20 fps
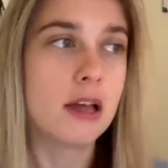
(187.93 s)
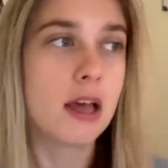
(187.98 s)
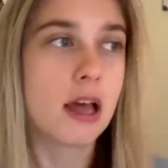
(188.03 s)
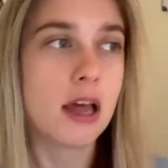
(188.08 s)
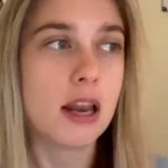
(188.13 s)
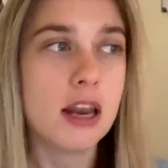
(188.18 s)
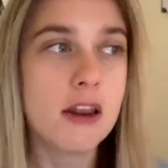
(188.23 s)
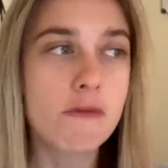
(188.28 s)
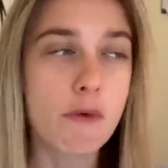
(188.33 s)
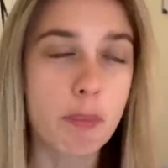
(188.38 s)

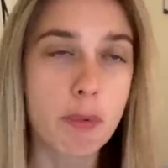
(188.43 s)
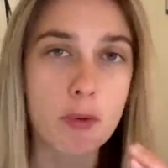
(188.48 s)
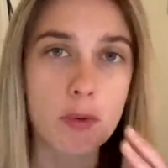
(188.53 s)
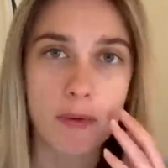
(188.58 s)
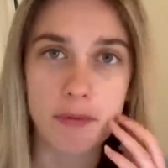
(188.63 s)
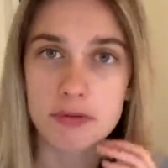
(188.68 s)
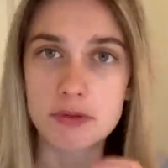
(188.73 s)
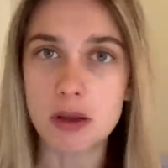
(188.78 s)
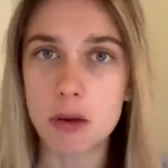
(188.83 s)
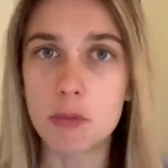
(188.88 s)
Liverpool have
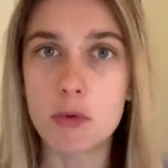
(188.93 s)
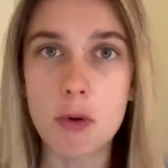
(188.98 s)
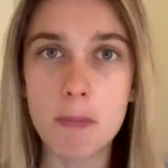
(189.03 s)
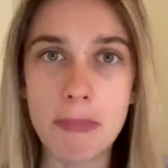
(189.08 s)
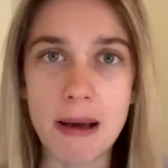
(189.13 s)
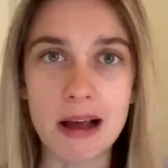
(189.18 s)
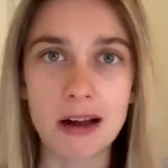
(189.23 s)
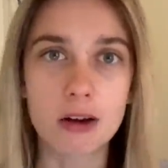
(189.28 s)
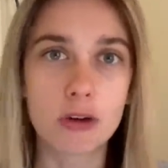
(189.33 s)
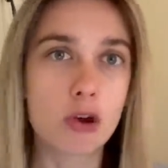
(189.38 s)
somewhat
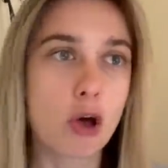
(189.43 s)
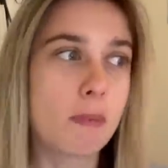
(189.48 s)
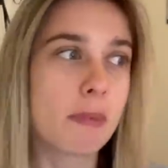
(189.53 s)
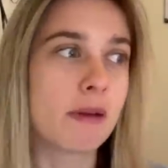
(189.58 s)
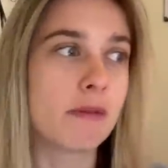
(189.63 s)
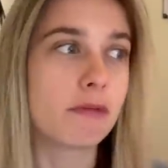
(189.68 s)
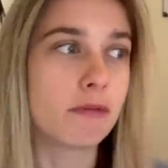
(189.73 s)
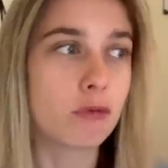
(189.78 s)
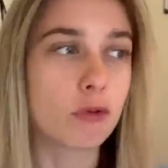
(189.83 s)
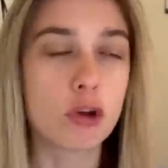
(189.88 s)
backed Klopp
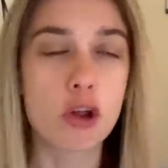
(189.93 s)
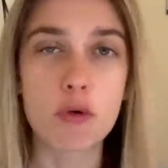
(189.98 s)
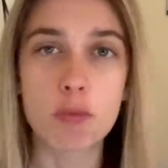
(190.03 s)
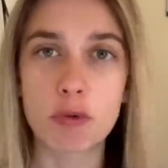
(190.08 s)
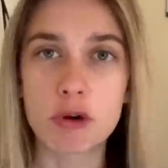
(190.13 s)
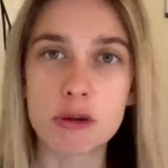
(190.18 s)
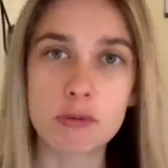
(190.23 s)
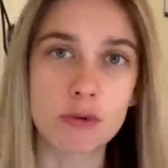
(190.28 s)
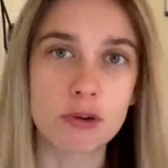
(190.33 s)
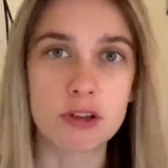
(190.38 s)
and followed
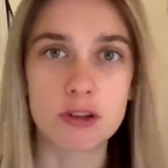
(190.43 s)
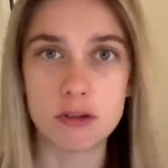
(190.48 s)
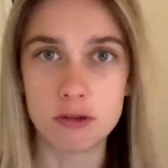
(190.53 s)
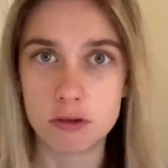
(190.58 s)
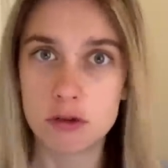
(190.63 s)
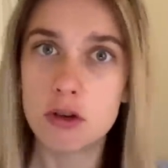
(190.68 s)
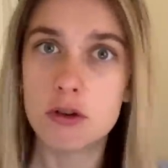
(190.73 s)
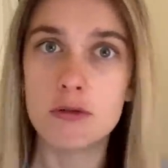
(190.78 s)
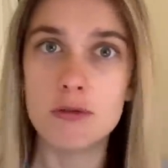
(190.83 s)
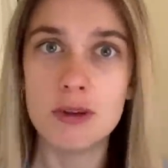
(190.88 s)
what he wanted to
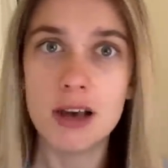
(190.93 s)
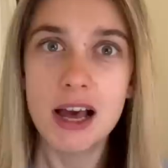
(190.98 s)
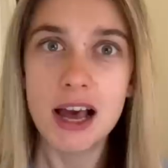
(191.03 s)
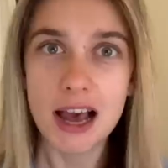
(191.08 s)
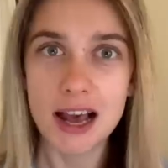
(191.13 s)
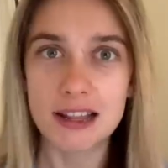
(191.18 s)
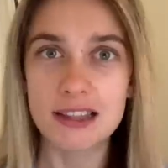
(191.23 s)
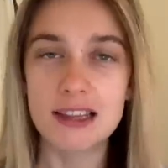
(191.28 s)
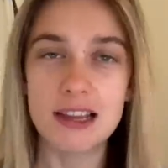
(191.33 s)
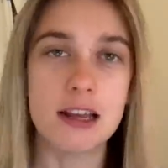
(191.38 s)
do.
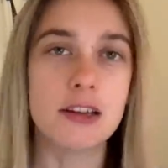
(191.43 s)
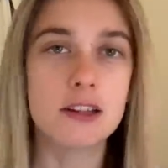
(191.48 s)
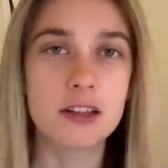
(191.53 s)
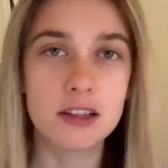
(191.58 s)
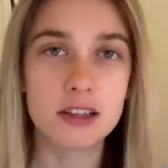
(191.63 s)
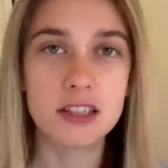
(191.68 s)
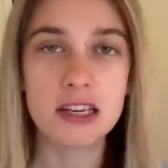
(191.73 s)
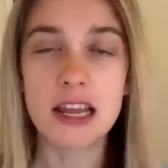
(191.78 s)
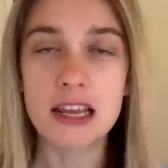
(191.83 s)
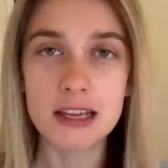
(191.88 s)
At the end of the
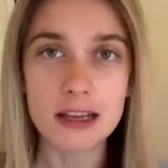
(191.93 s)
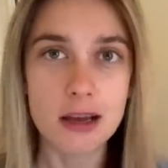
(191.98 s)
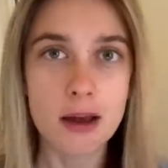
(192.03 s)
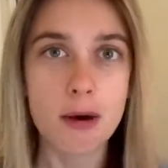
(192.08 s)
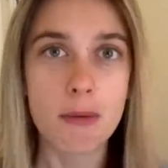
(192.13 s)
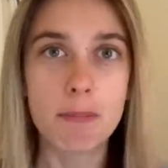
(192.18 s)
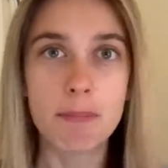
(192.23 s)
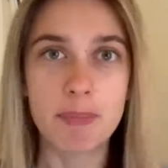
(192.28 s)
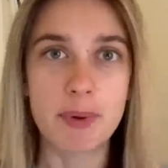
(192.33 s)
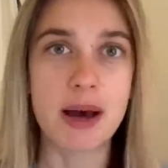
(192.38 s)
day,
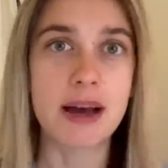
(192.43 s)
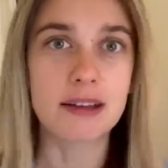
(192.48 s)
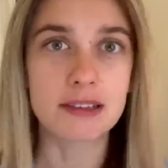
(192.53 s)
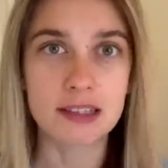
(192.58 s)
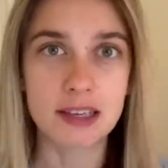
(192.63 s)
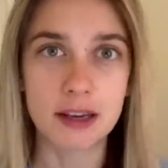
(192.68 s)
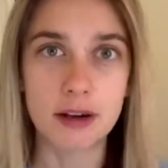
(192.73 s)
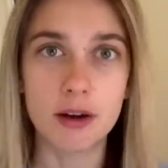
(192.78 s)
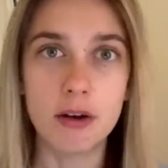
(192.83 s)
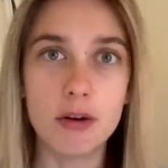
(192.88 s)
back
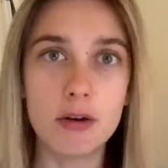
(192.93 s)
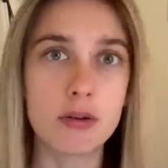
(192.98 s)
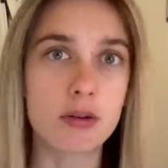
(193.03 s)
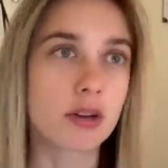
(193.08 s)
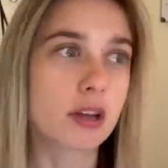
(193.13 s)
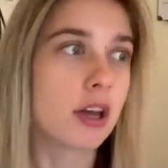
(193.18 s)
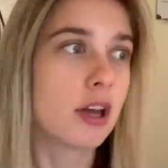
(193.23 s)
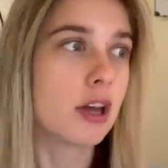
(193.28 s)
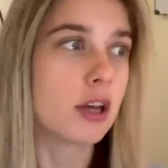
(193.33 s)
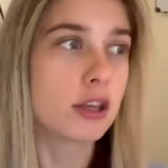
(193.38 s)
Ten Hag.
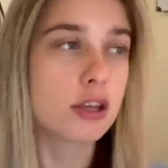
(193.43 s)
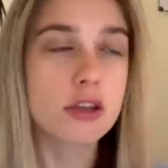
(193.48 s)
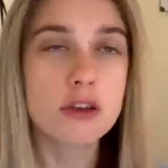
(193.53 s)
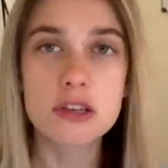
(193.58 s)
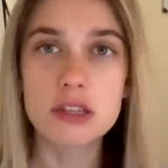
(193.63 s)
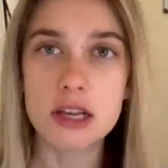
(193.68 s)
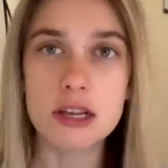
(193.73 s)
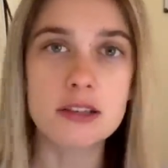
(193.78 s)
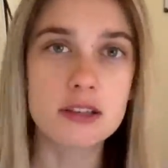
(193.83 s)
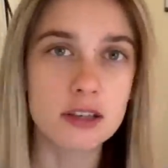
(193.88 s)
You
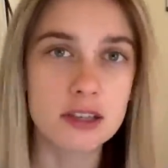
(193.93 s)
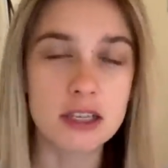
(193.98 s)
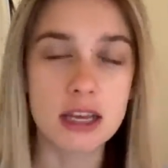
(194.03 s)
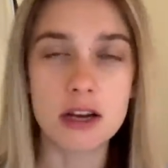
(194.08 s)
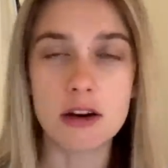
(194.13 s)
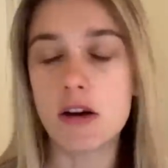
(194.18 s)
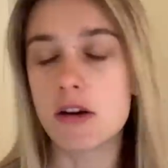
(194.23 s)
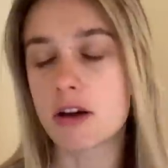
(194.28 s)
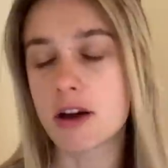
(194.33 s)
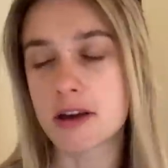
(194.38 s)
said to Ten
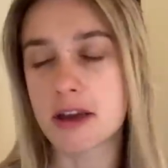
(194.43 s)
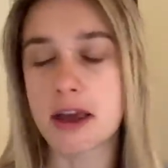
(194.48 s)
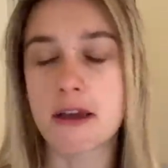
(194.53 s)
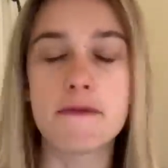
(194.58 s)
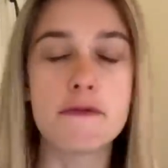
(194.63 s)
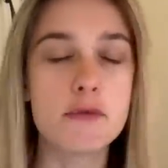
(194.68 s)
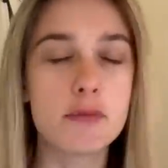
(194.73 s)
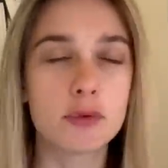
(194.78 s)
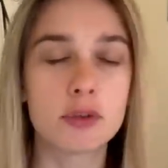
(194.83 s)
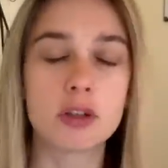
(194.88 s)
Hag, okay, if
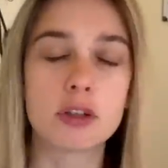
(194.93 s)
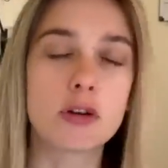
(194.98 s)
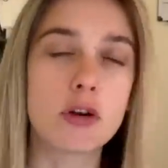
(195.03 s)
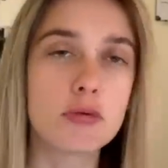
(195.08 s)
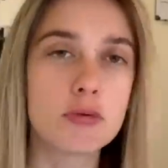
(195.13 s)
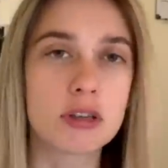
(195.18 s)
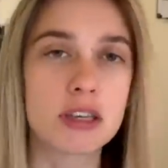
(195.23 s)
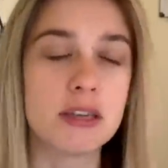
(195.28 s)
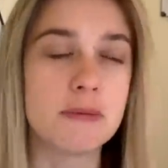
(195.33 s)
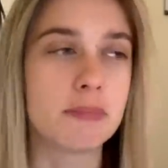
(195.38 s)
you want a
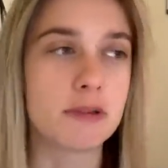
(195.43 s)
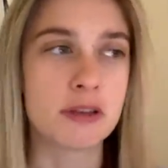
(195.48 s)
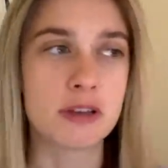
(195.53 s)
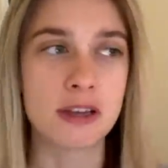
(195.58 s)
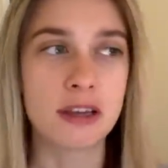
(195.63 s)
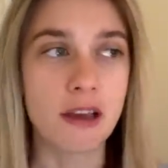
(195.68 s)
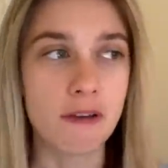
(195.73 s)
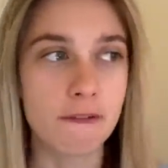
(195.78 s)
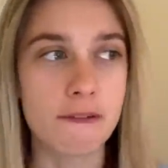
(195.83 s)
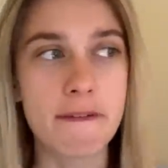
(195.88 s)
goalkeeper, you can
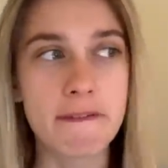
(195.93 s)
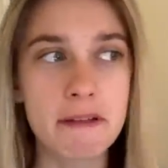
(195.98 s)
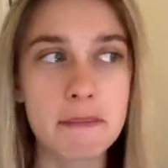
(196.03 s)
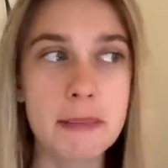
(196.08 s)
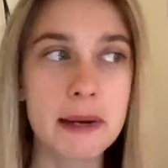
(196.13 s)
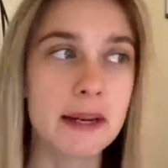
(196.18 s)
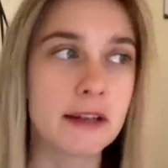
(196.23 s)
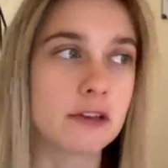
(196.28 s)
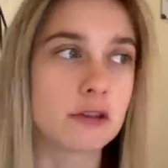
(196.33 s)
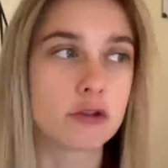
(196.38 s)
get 50
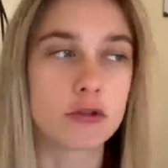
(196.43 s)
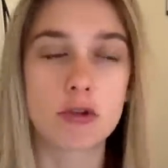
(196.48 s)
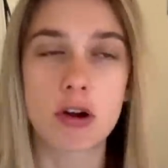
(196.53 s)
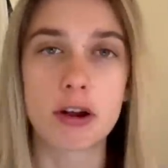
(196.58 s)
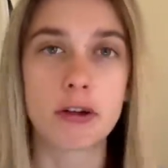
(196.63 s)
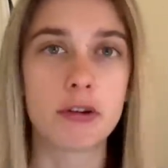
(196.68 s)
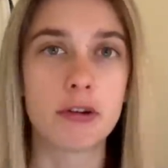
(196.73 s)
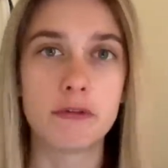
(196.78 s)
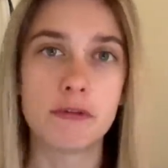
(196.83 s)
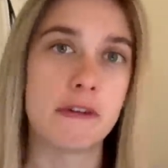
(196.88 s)
million
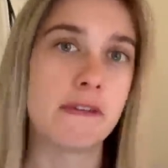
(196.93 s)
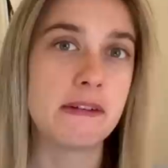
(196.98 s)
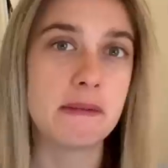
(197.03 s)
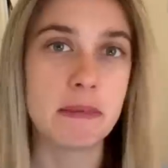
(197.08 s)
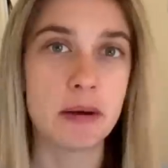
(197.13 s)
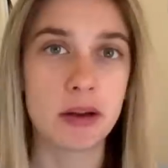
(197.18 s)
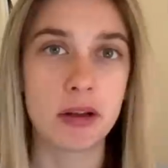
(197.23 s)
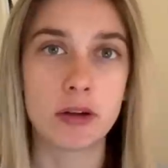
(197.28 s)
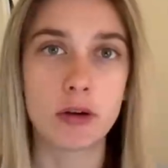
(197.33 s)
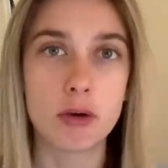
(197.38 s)
striker and a 50
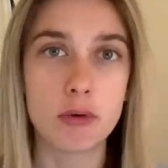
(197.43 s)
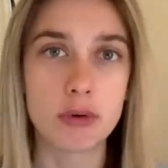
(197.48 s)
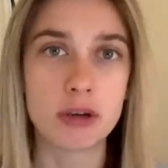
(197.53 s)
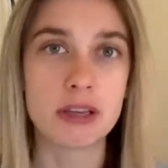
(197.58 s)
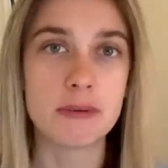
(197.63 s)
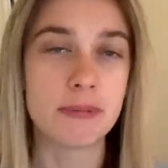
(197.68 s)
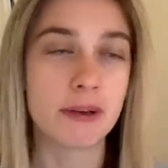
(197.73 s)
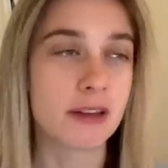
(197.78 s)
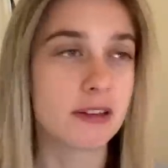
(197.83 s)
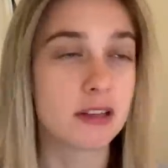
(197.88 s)
million
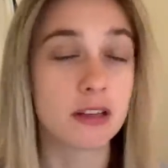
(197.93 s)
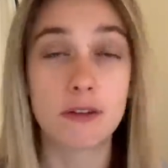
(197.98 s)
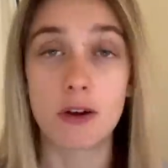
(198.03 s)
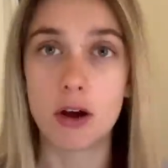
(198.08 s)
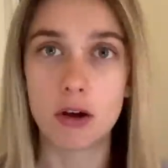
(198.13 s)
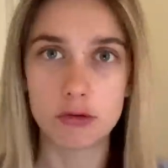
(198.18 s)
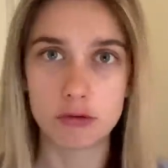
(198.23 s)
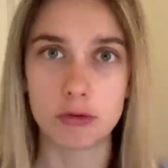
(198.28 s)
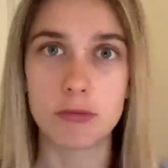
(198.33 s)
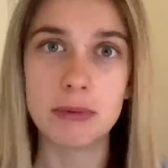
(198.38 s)
goalkeeper instead of
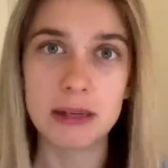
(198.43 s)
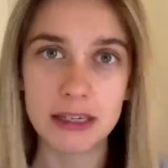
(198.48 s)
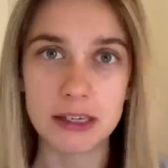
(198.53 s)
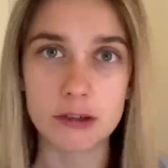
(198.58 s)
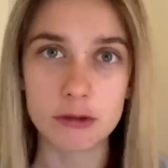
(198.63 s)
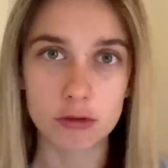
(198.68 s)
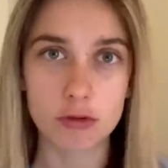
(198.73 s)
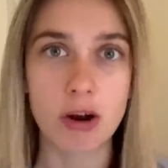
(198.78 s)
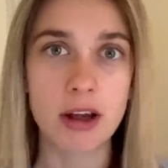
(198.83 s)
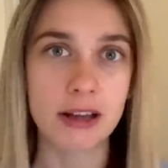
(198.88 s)
100 million
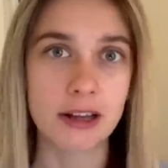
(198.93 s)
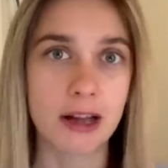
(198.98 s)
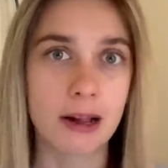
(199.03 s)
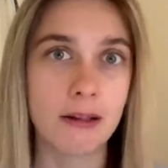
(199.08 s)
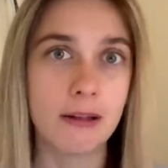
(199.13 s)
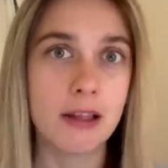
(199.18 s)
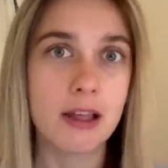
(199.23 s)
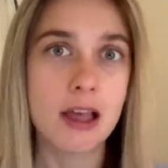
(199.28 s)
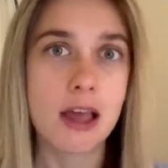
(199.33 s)
striker.